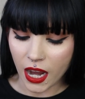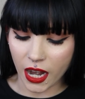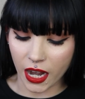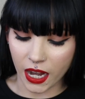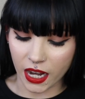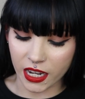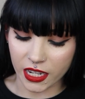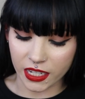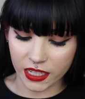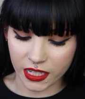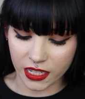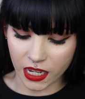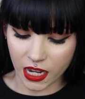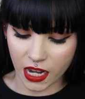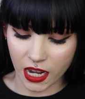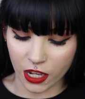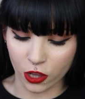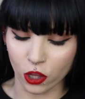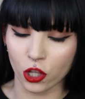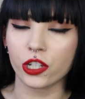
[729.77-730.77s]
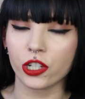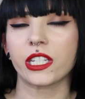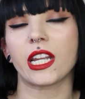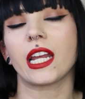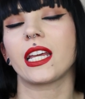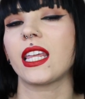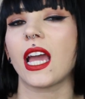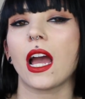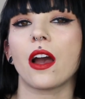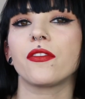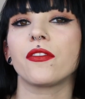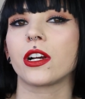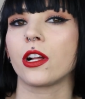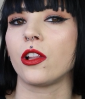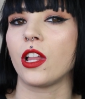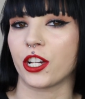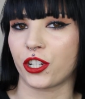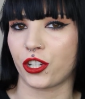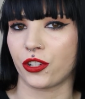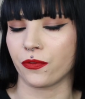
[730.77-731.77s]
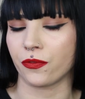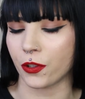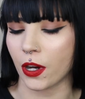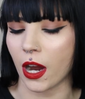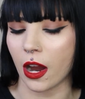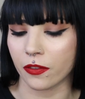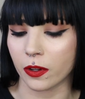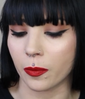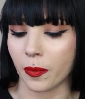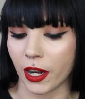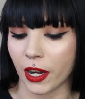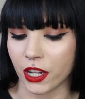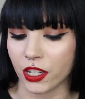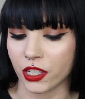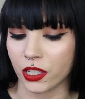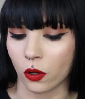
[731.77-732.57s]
is it looks like they have a collection for everybody.